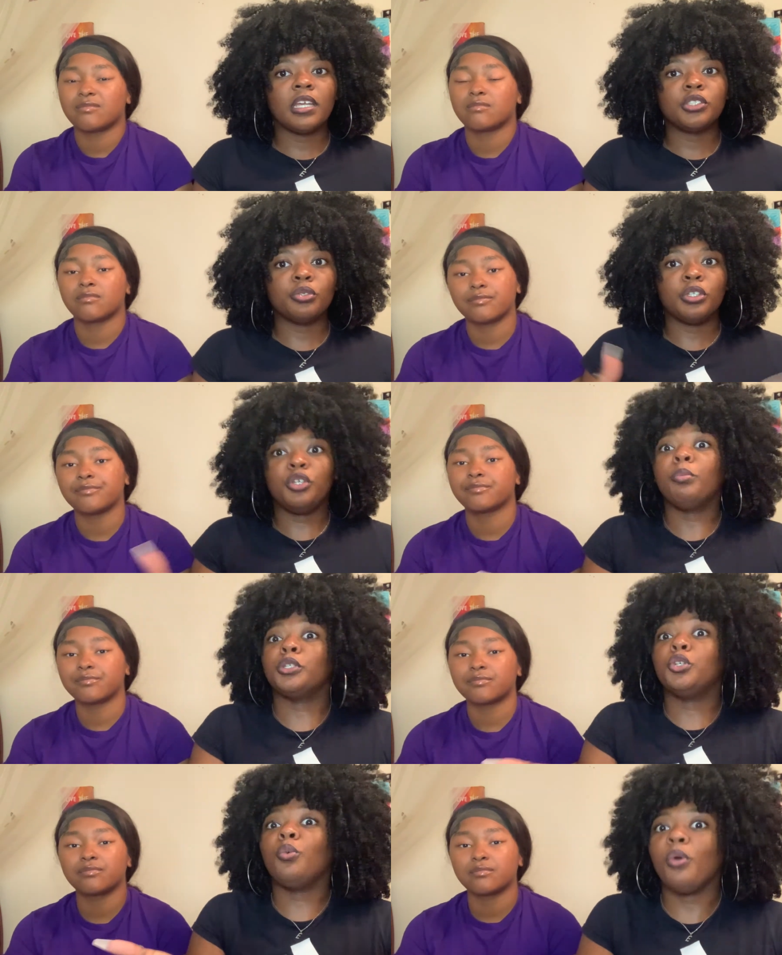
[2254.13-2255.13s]
Speaker 1: at you, and you
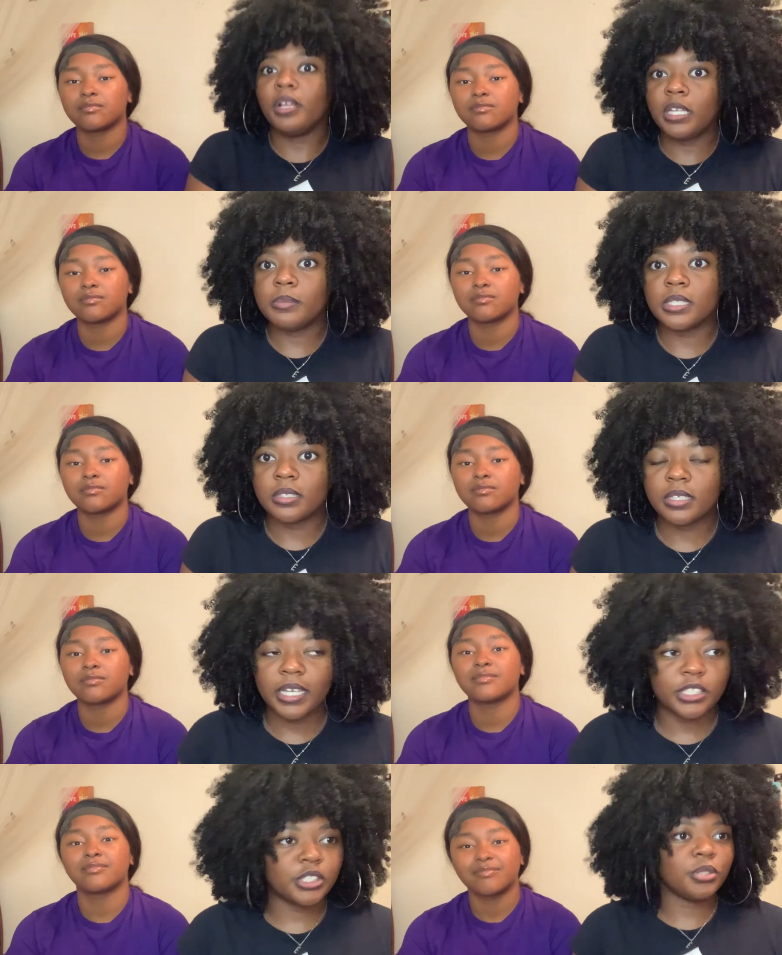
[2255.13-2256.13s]
but you want them to look
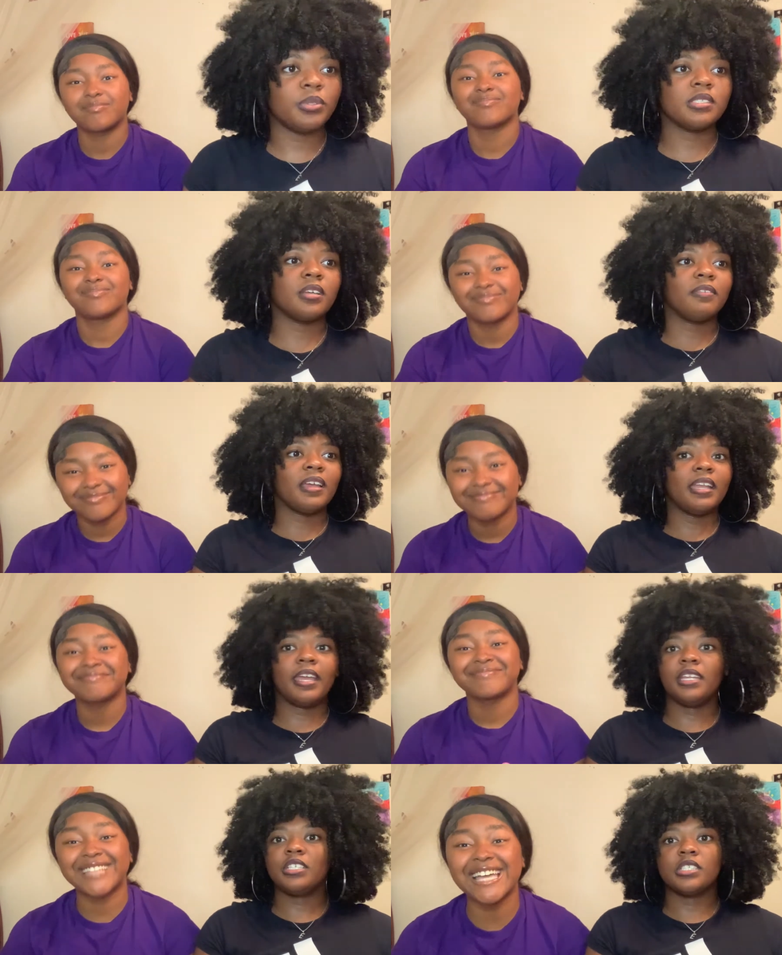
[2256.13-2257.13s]
at you and stuff like that.
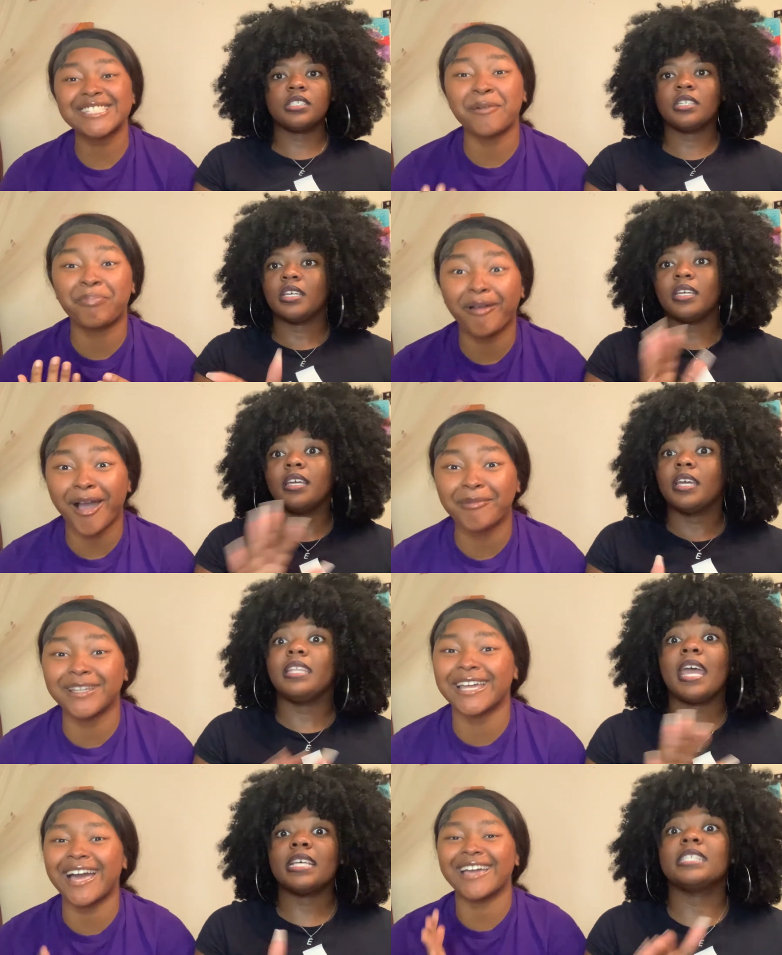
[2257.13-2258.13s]
And that's just, the problem.
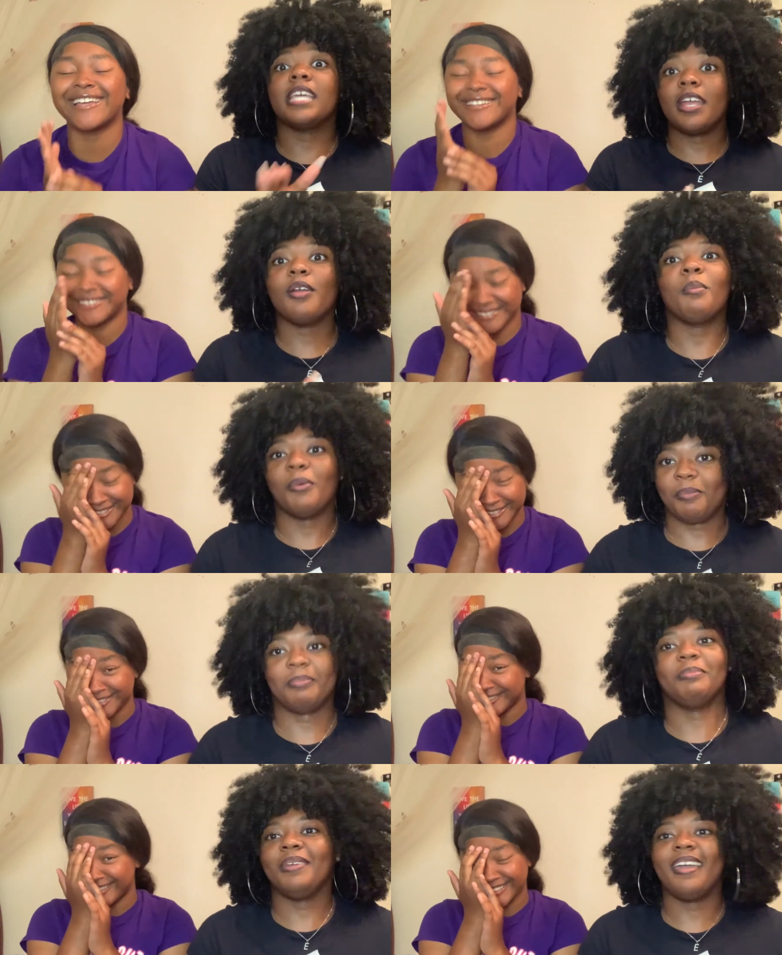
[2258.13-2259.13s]
That's terrible.
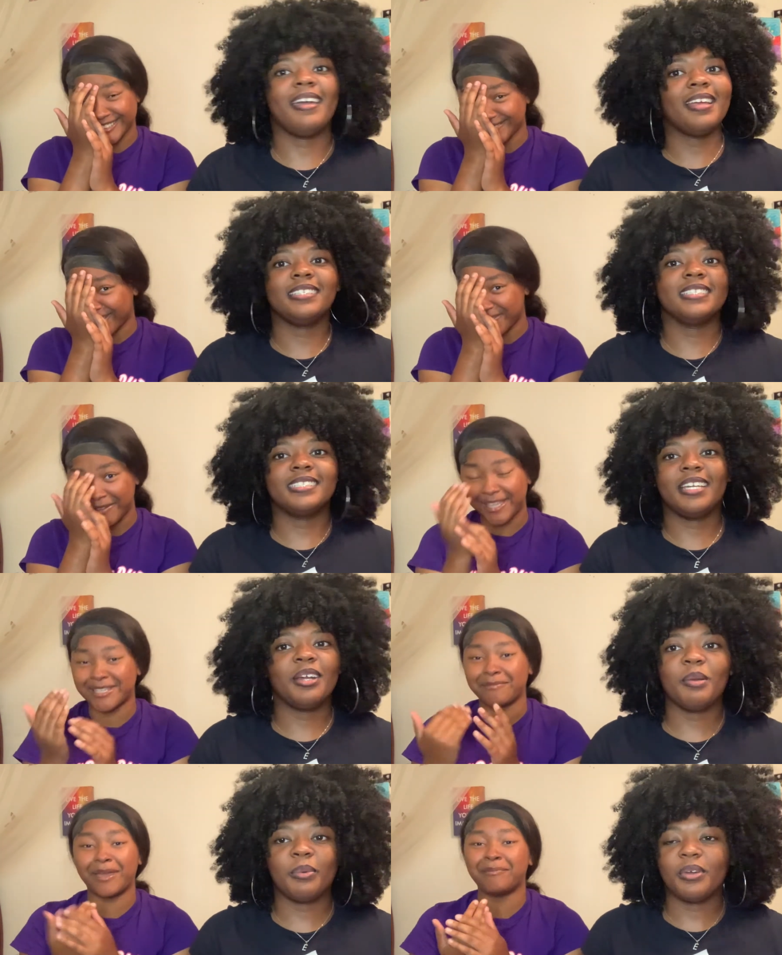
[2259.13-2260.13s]
Oh, it, just made me, it
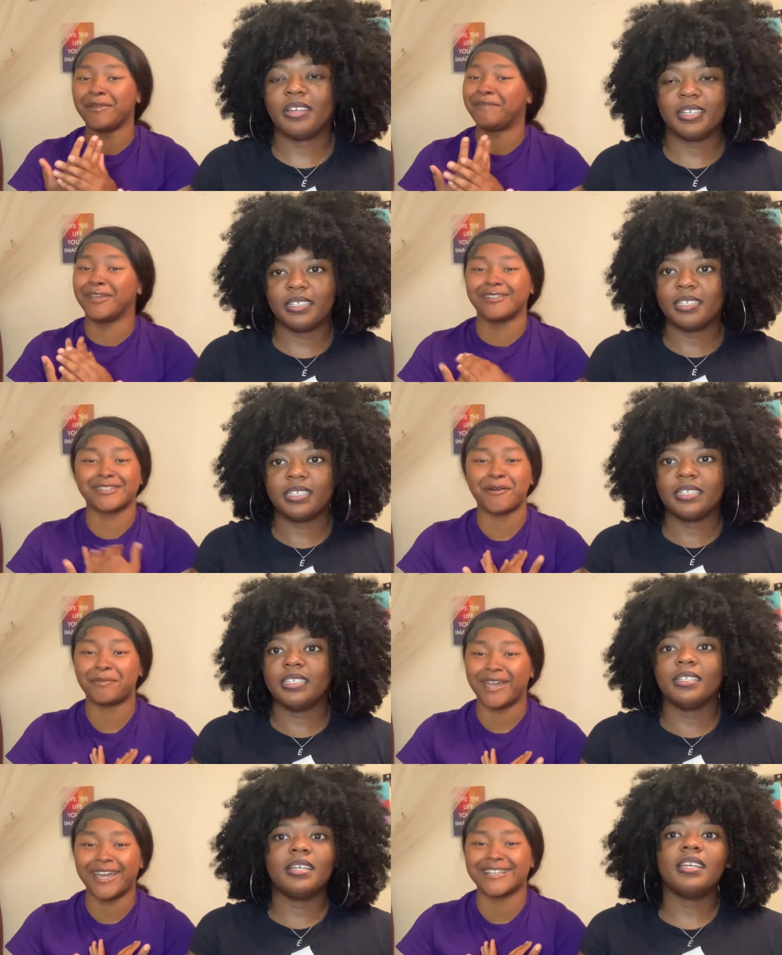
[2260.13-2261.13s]
just made
Speaker 2: me feel so
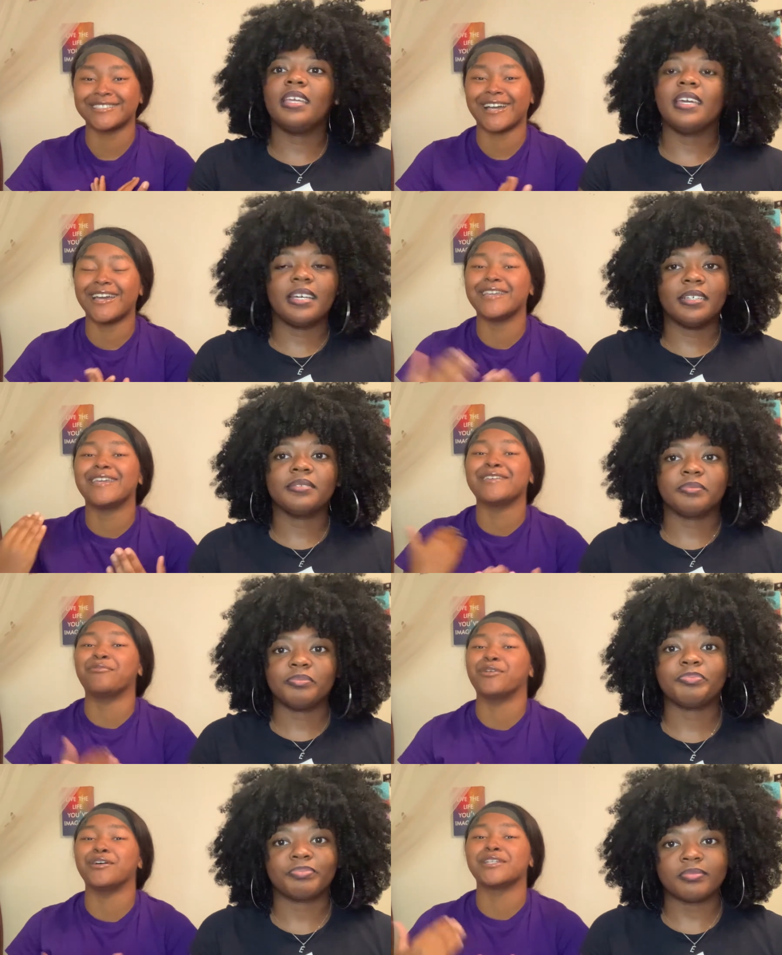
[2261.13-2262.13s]
bad because yeah. y'all, it
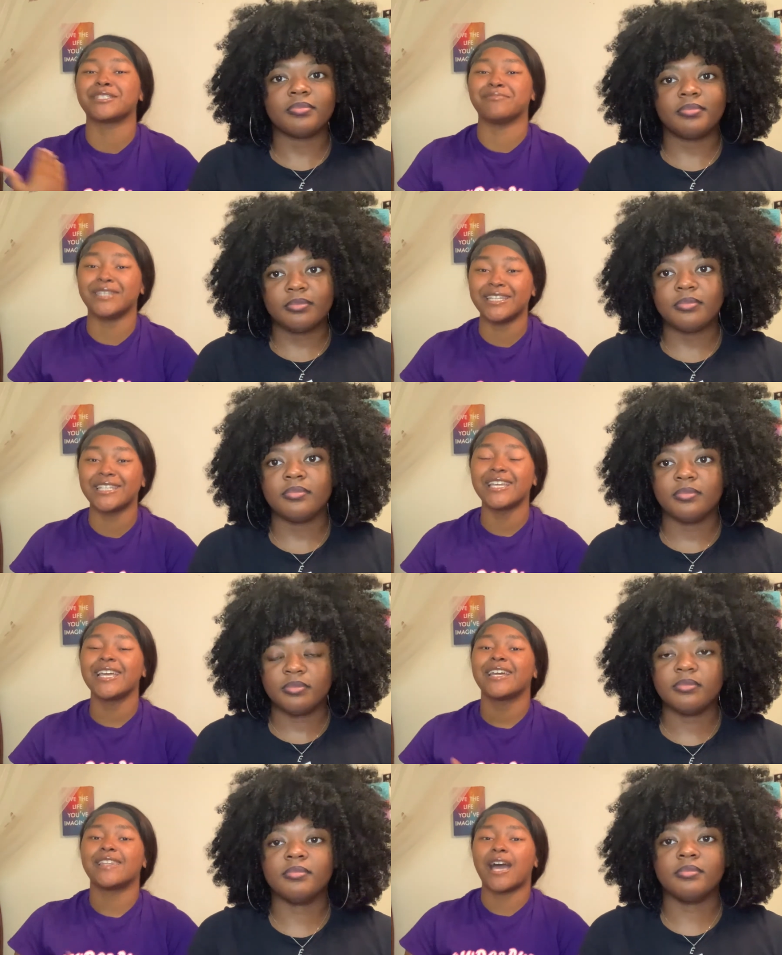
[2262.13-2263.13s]
was me.
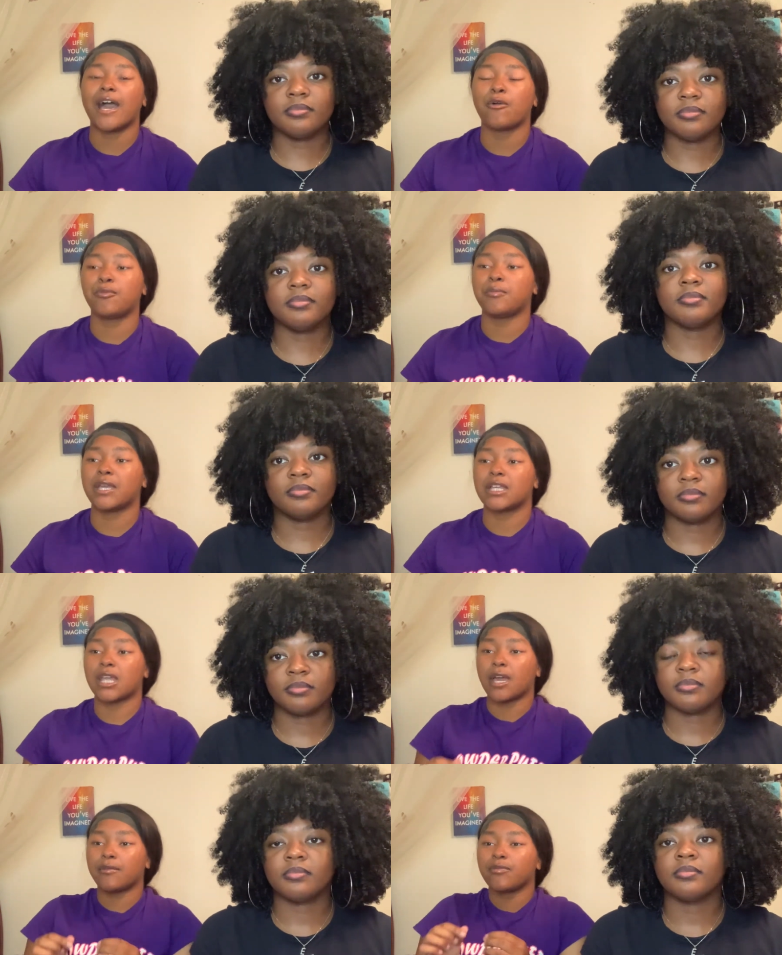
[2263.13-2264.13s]
Like mm -hmm. I would be making
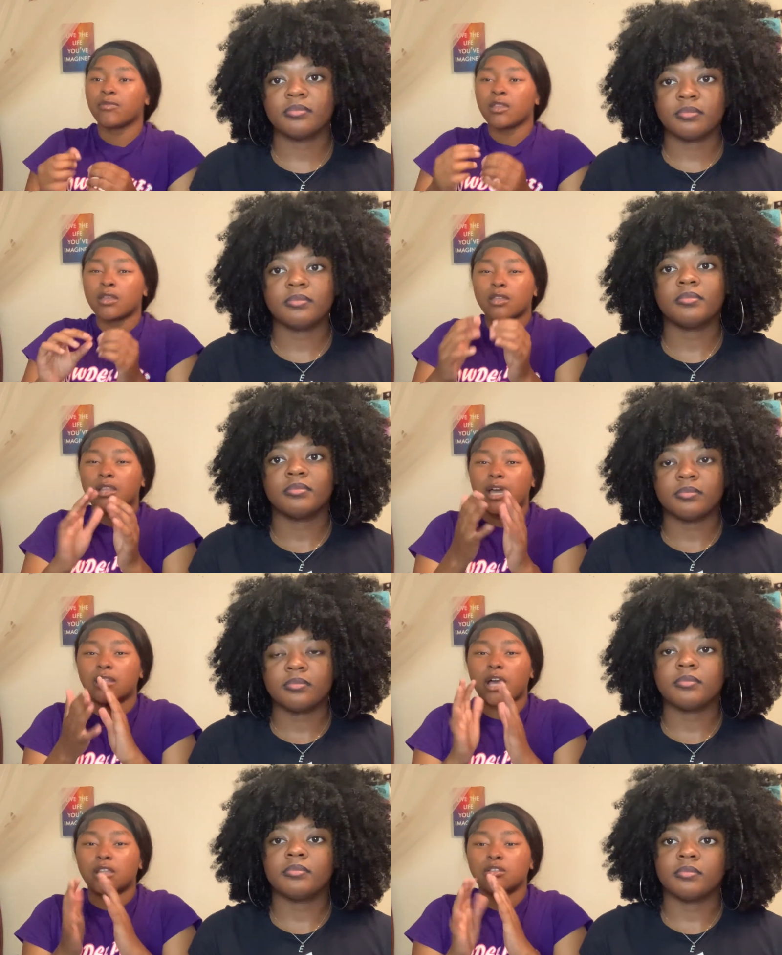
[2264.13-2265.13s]
like like
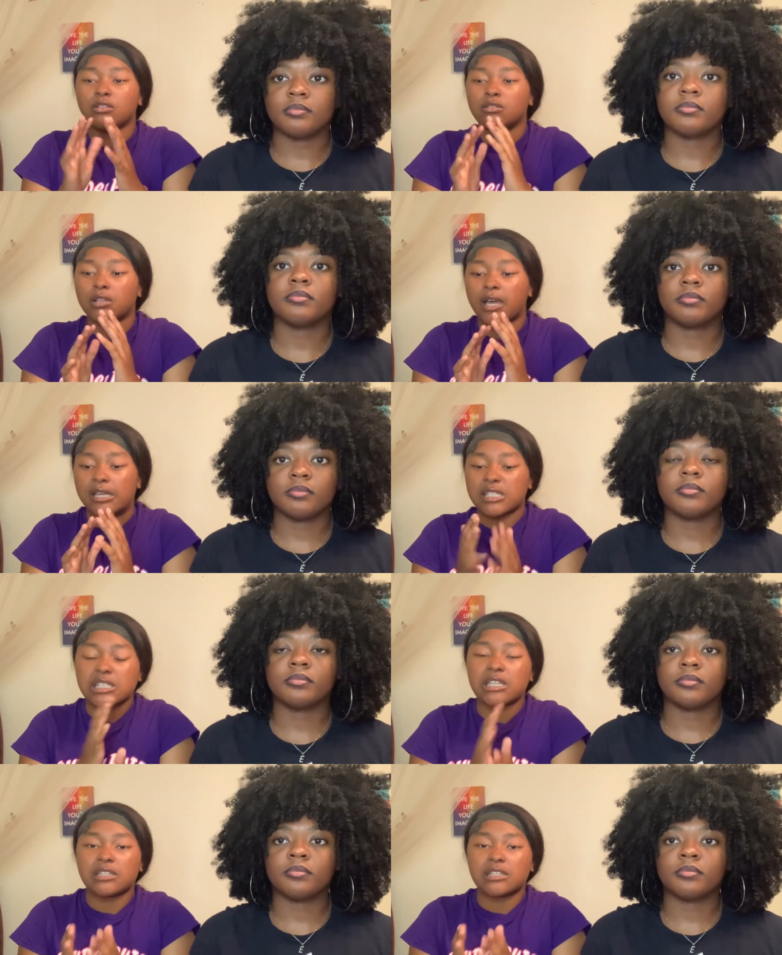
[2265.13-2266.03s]
like little like slick